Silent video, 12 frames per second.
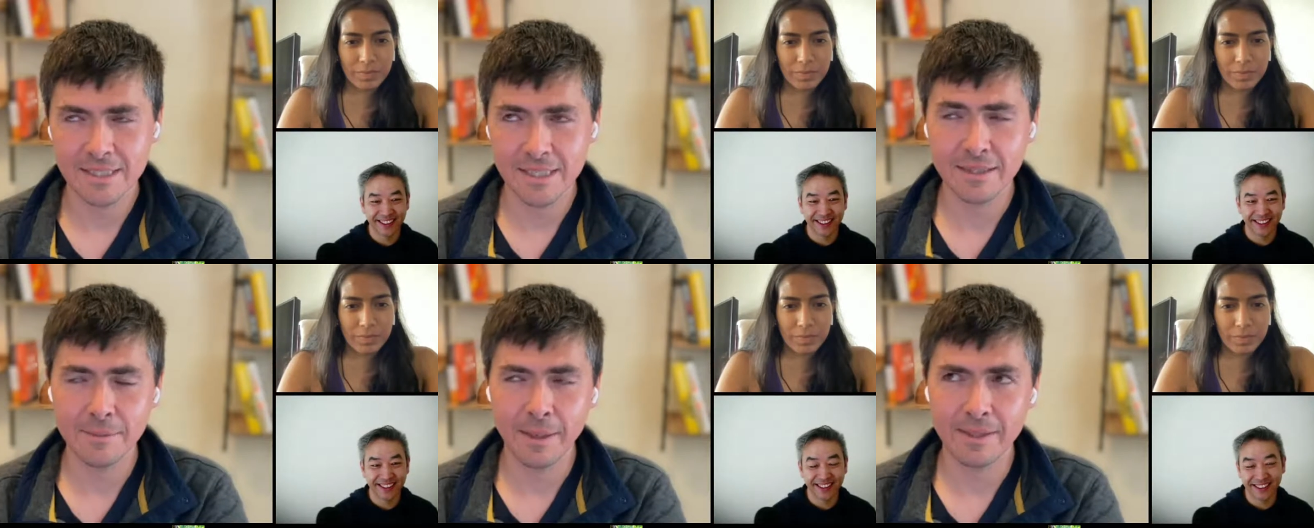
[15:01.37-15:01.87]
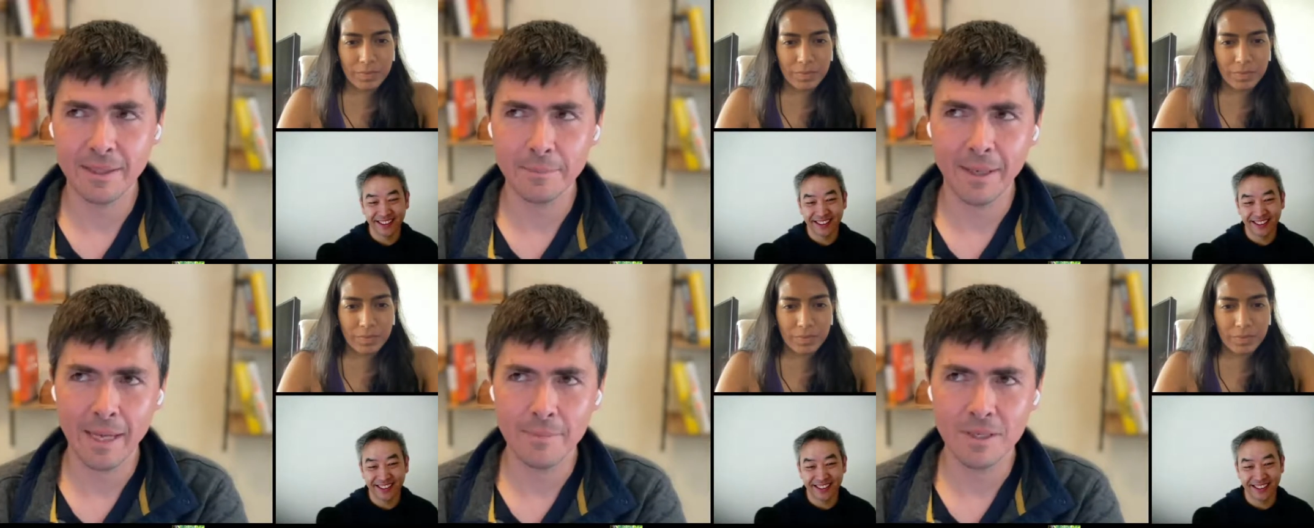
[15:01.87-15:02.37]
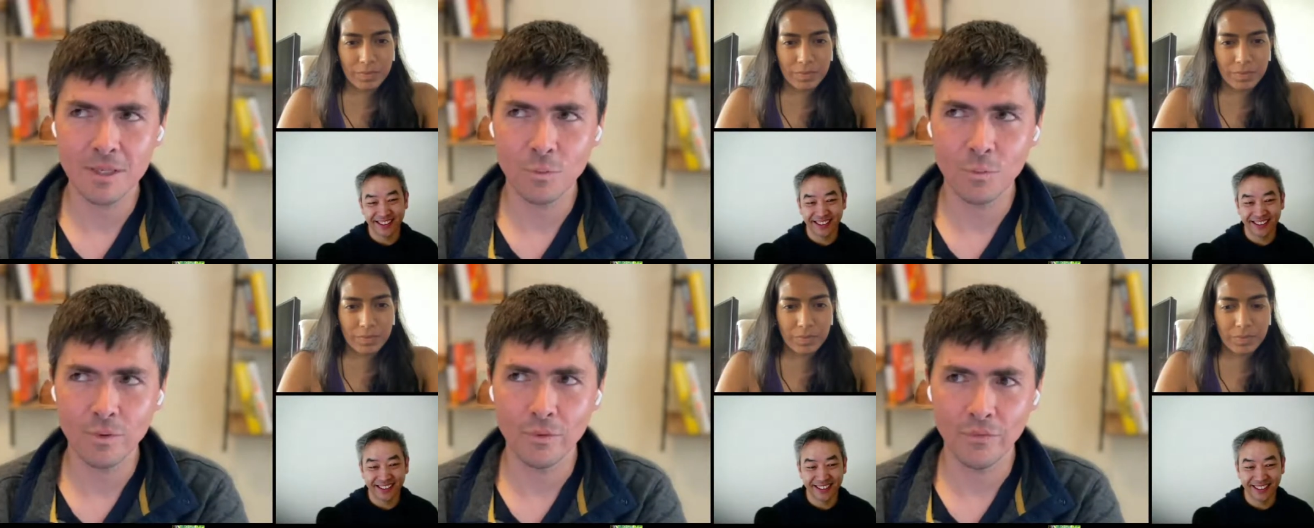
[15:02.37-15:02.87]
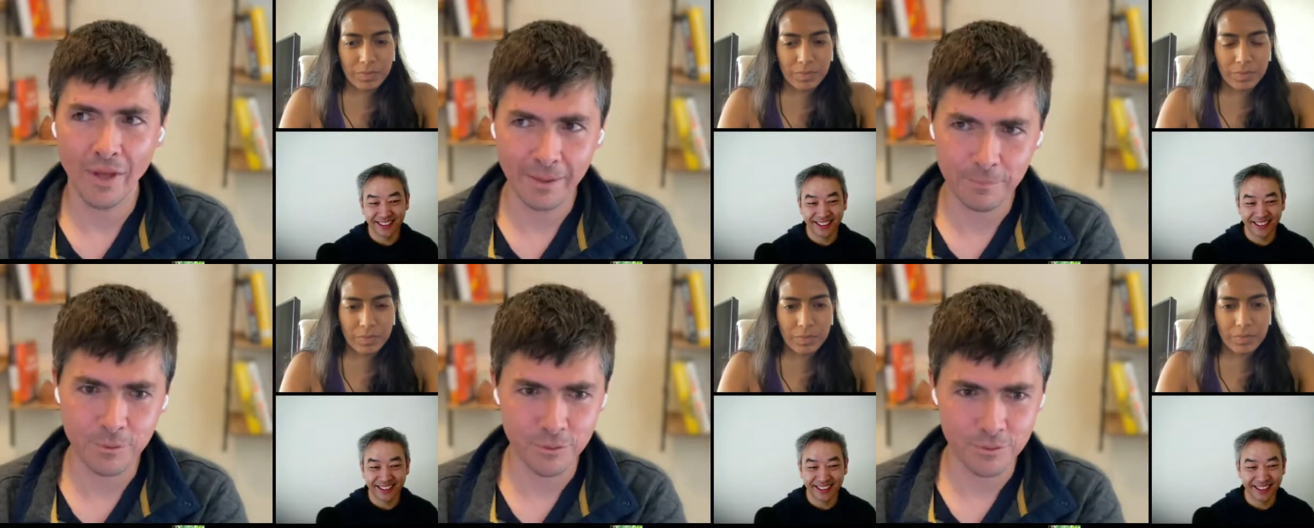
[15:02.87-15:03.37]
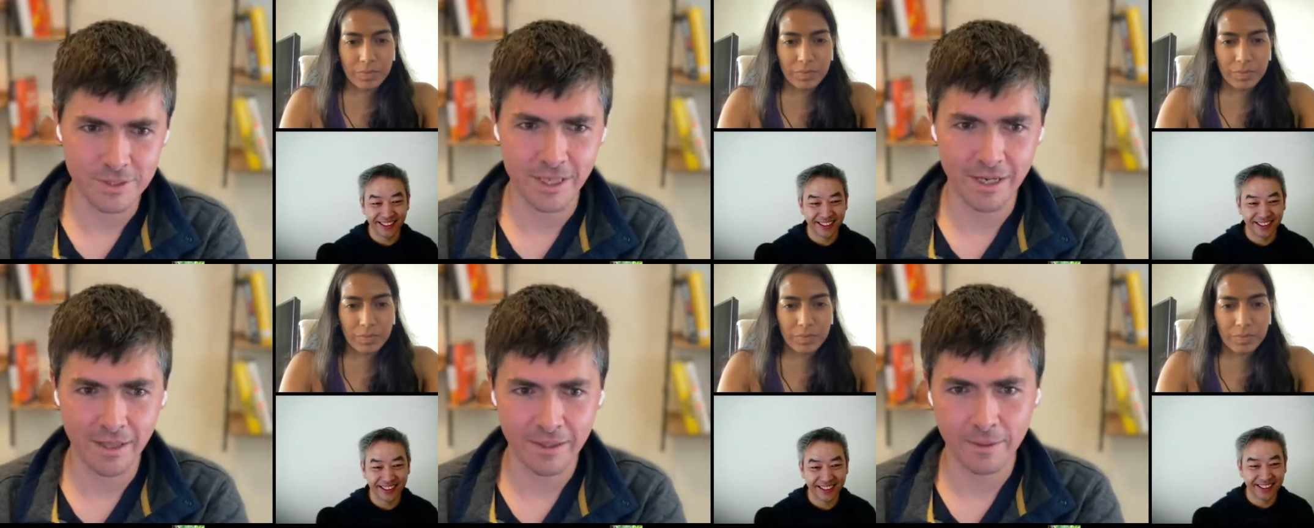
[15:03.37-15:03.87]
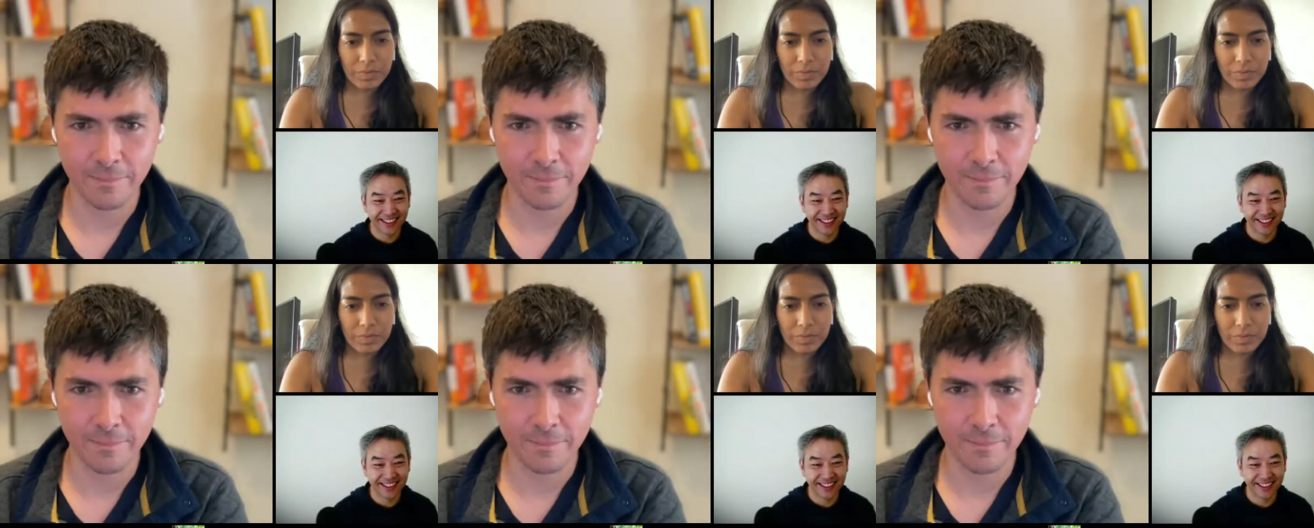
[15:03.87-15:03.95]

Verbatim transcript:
Speaker 1: it's not that I think Miami will not produce that. I